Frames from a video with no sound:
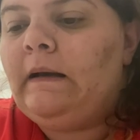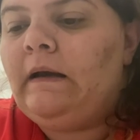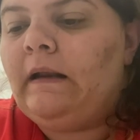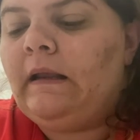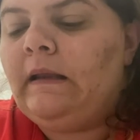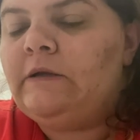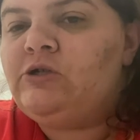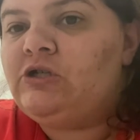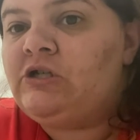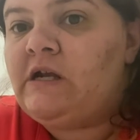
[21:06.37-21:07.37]
like it's
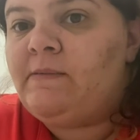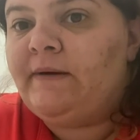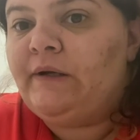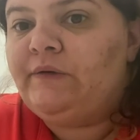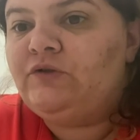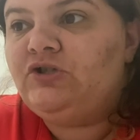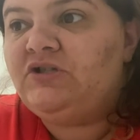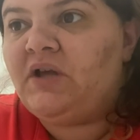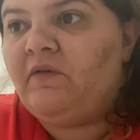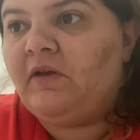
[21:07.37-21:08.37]
just getting on my nerves,
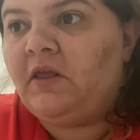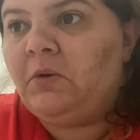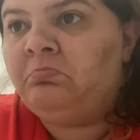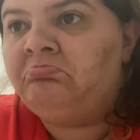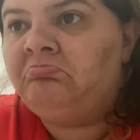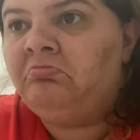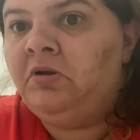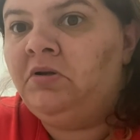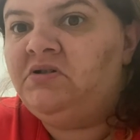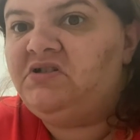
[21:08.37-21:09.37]
just everything.
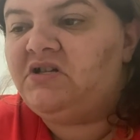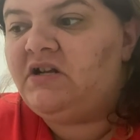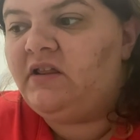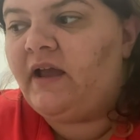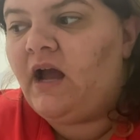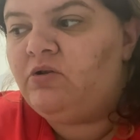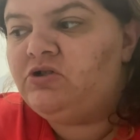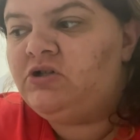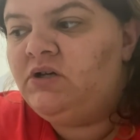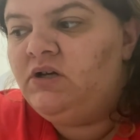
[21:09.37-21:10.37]
Sitting on the
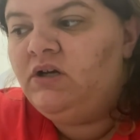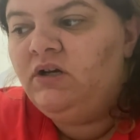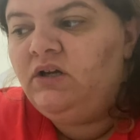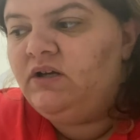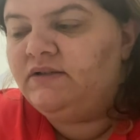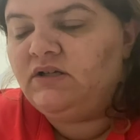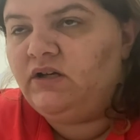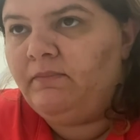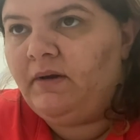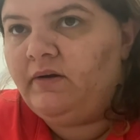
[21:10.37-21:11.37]
couch is
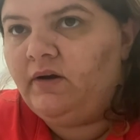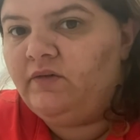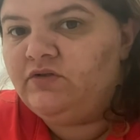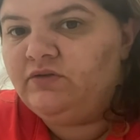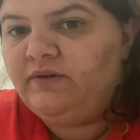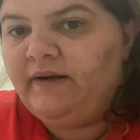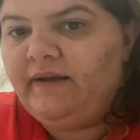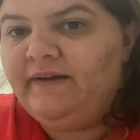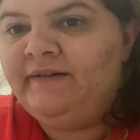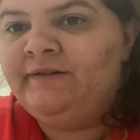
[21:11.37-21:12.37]
getting on my nerves already.